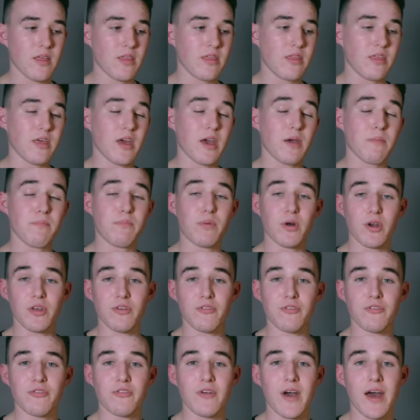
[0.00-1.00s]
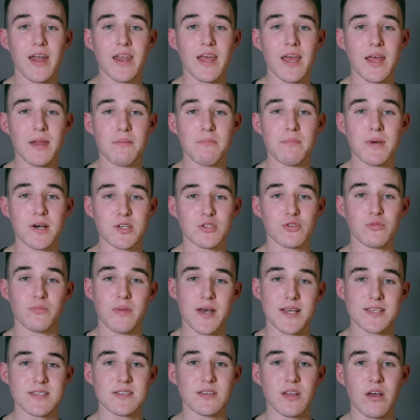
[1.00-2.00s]
their body fat and muscle
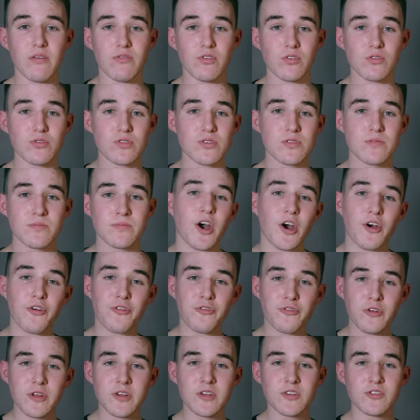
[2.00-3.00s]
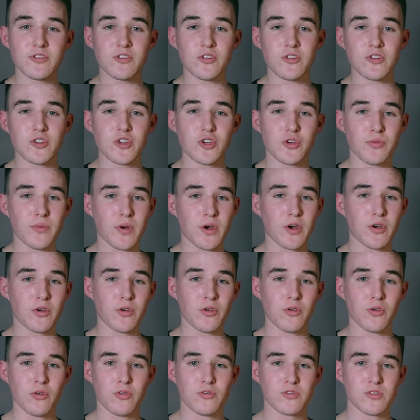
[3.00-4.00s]
mass levels. A fitness YouTuber
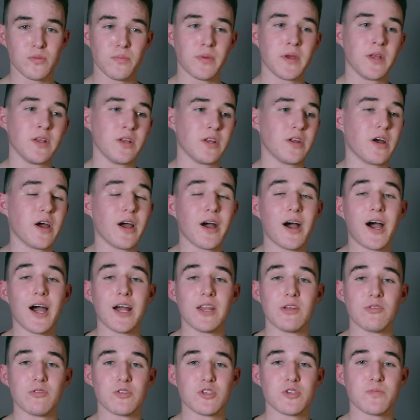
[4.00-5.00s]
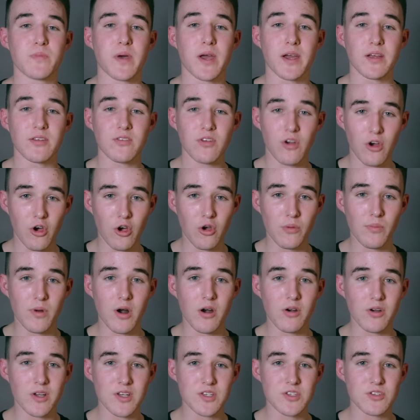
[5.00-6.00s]
whose opinion I highly respect,
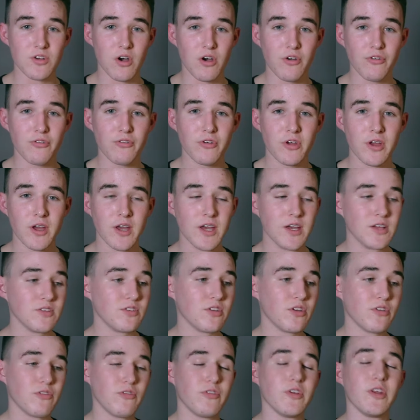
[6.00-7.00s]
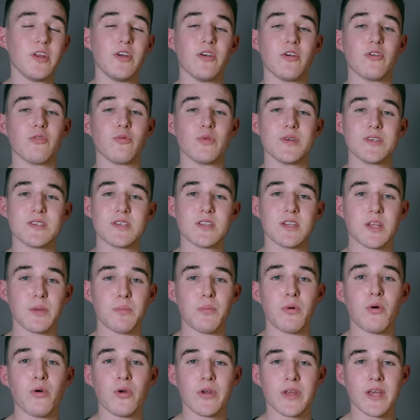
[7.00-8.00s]
Omar Isuf, did a video recently
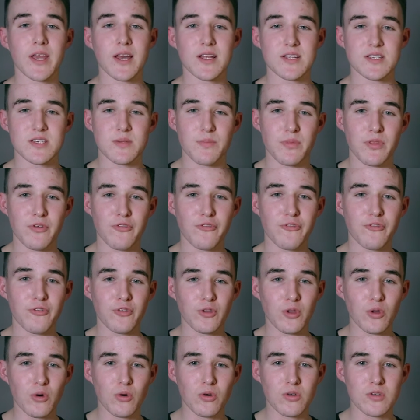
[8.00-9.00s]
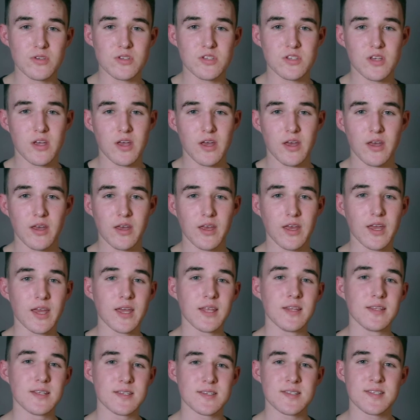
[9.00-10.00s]
pointing out some of the flaws
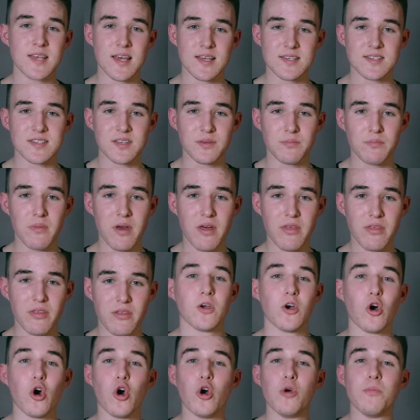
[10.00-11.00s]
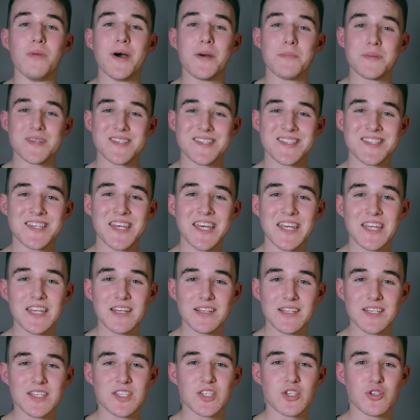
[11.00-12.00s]
in this testing method. Omar
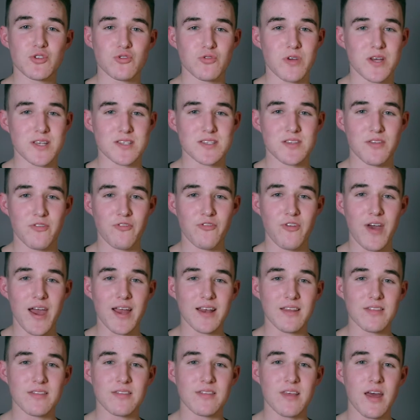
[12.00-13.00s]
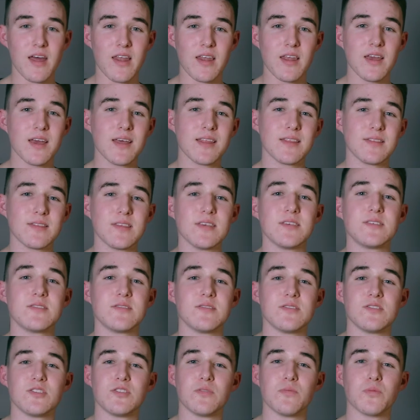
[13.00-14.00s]
particularly stressed the fact that this
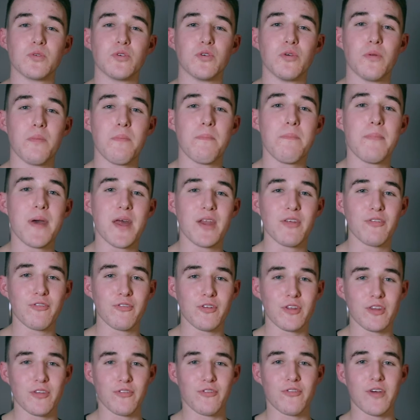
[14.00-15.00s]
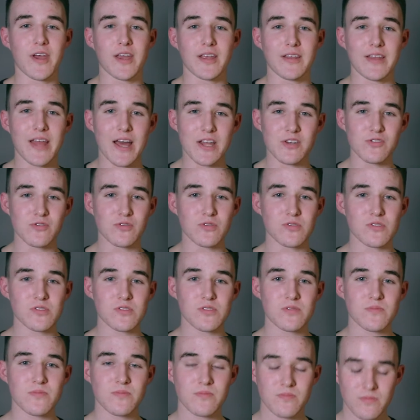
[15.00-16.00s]
system could benefit the fake
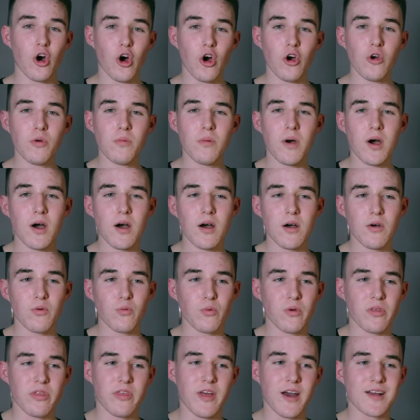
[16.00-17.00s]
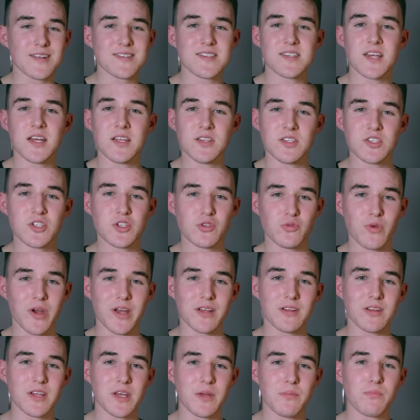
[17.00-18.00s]
naturals. Omar, without saying this
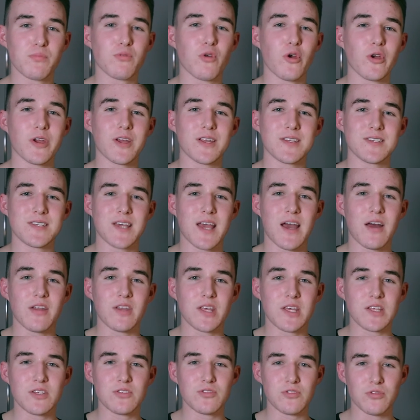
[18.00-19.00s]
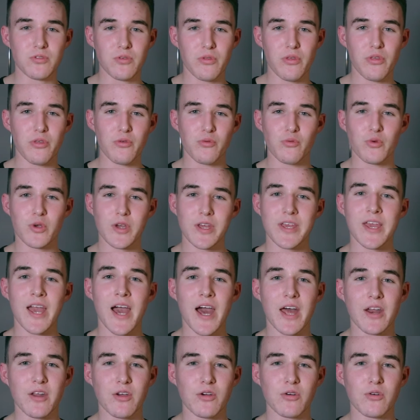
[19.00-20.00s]
directly, broke it down into 3
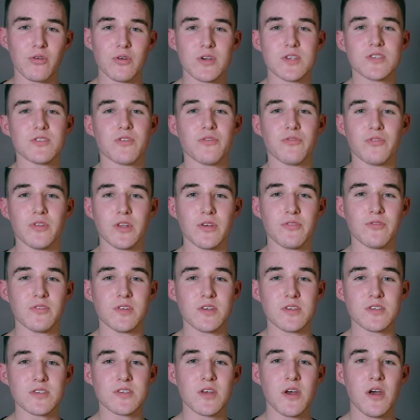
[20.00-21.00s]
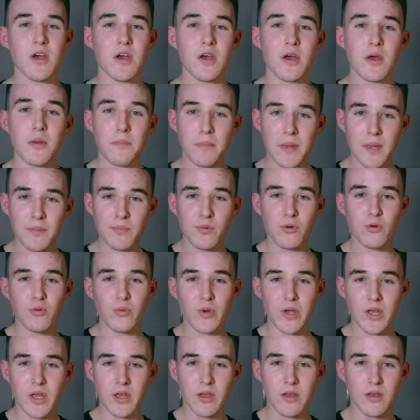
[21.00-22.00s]
categories of lifters. People
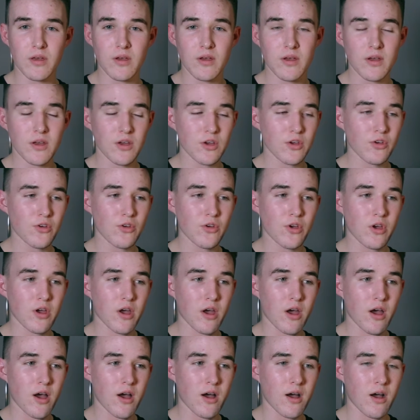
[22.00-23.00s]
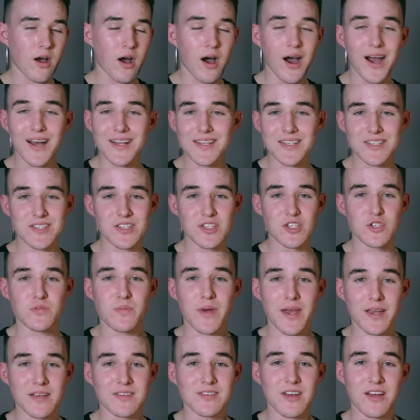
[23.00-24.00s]
we highly
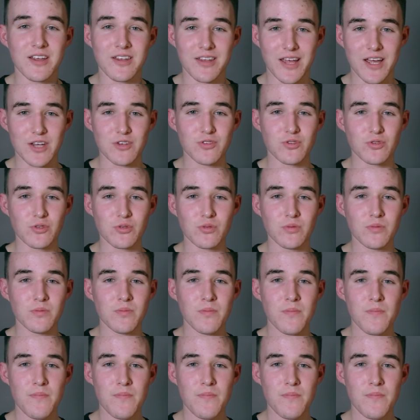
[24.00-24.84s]
suspect are natural,